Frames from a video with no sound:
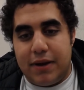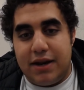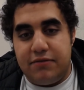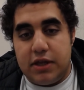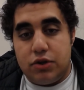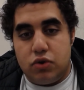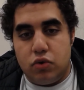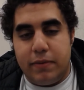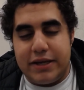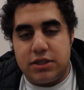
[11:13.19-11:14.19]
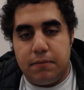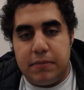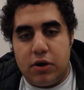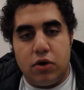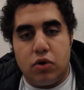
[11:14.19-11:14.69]
And if they do by some
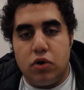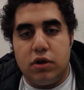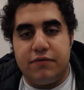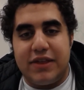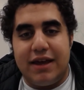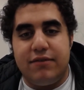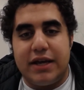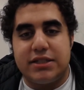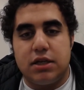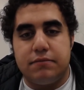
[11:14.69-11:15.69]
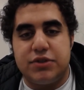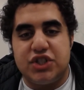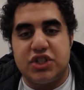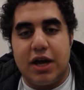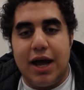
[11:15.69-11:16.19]
miracle, if they have like some
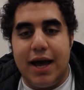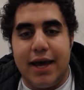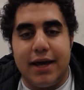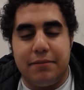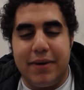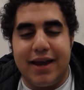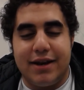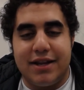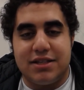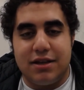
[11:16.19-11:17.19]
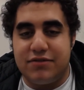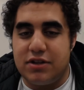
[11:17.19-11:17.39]
sky mechanism,